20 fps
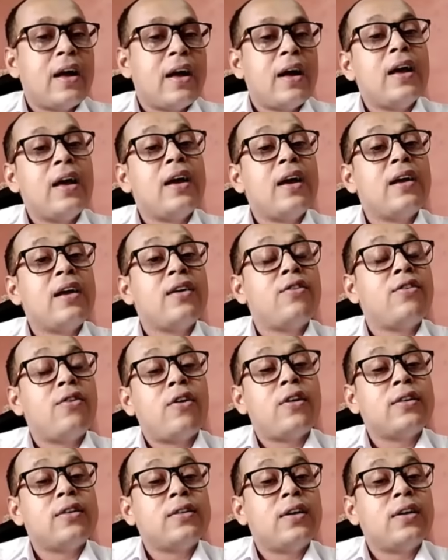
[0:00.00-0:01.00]
I have
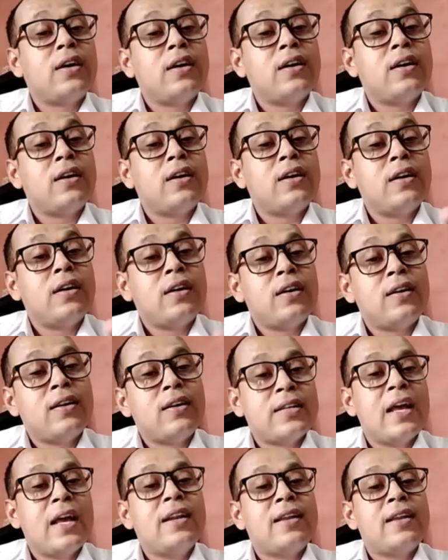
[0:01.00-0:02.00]
got the
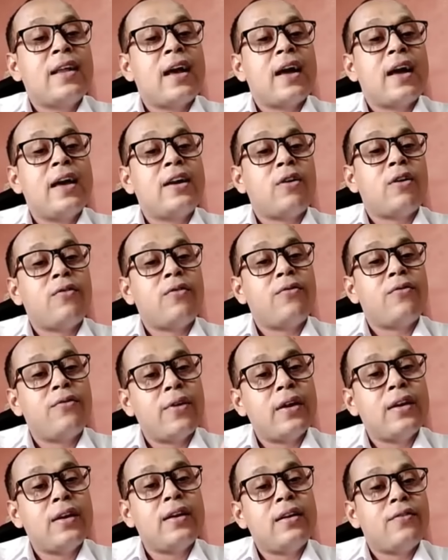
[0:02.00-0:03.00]
salary hike of
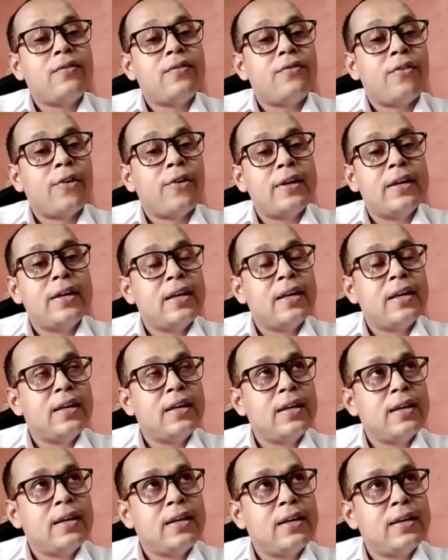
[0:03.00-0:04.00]

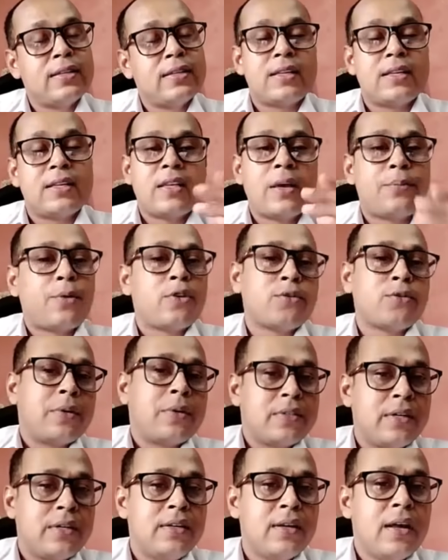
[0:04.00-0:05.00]
146 approx
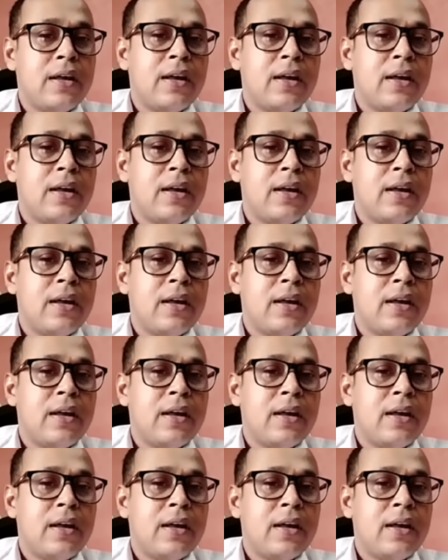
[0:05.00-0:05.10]
percent.